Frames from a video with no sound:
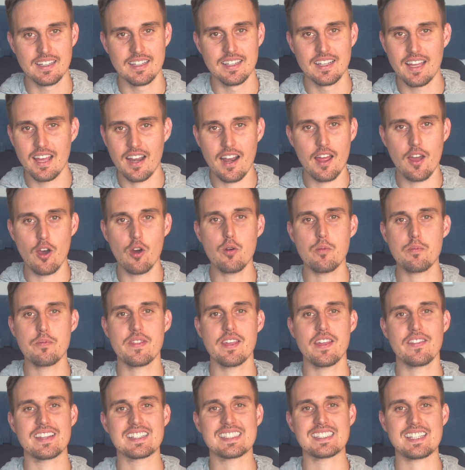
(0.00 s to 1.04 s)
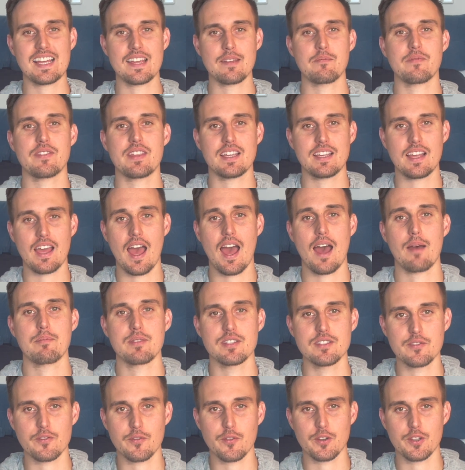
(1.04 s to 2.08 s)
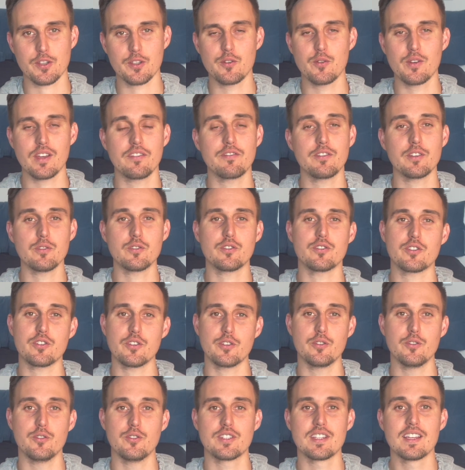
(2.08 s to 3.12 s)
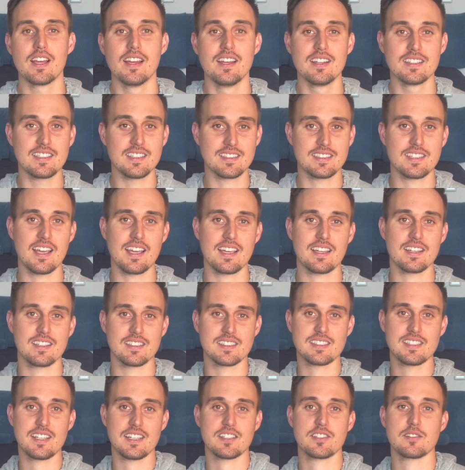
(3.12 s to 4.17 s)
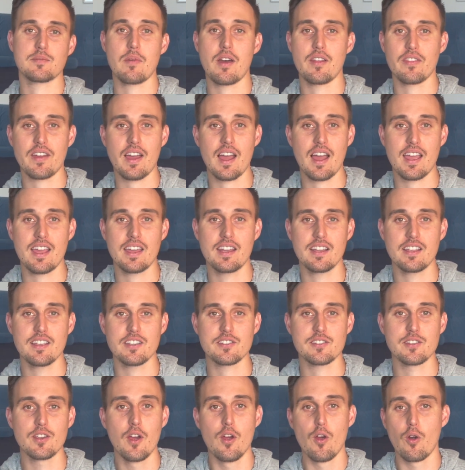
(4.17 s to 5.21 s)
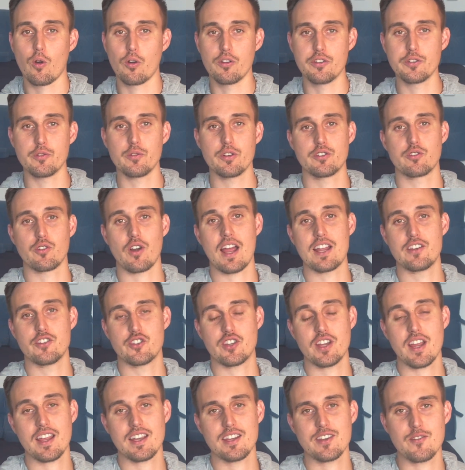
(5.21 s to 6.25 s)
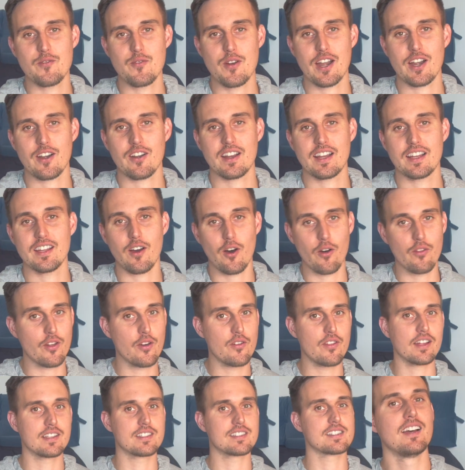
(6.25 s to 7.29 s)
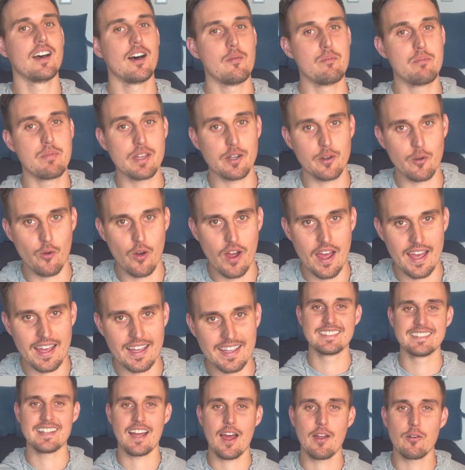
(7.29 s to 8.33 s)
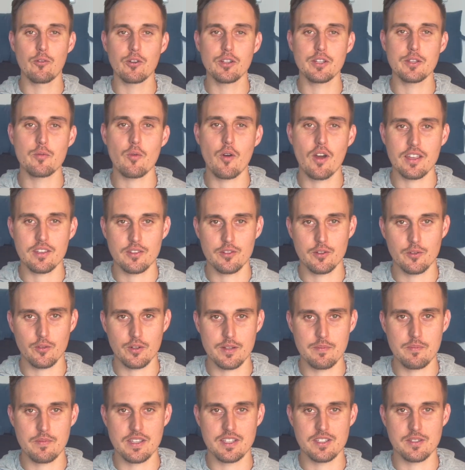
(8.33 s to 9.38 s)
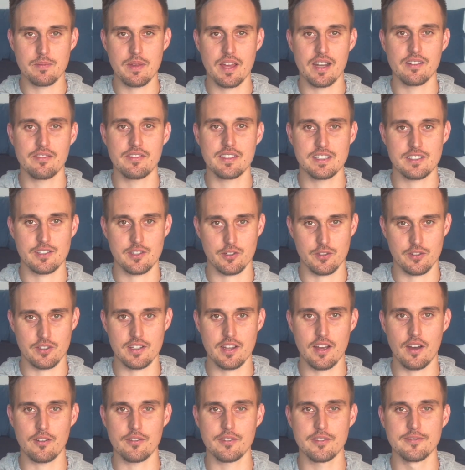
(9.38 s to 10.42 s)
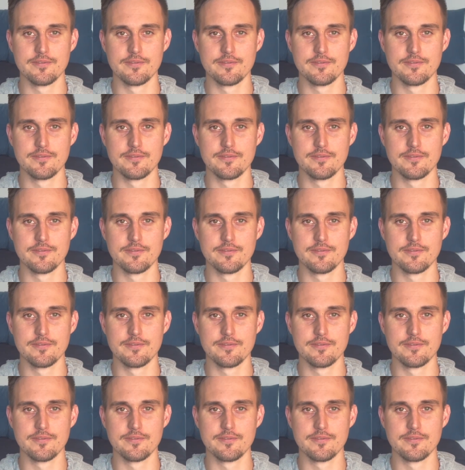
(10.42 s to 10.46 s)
And I hope that the same thing happens for you if you choose to take a 6-month hiatus or do a dry January, although that's a bit away. I really want you to reap these benefits yourself.